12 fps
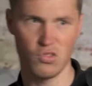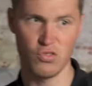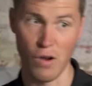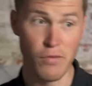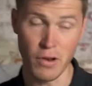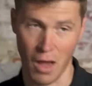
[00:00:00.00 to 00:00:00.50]

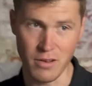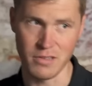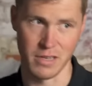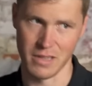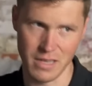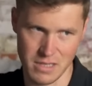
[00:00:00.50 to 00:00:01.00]
driven
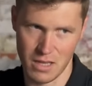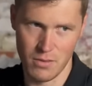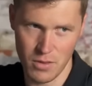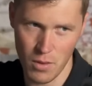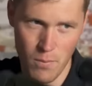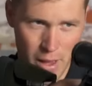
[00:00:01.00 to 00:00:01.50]
hunting. That's
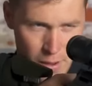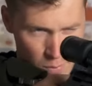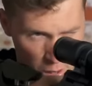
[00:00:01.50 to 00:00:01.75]
the main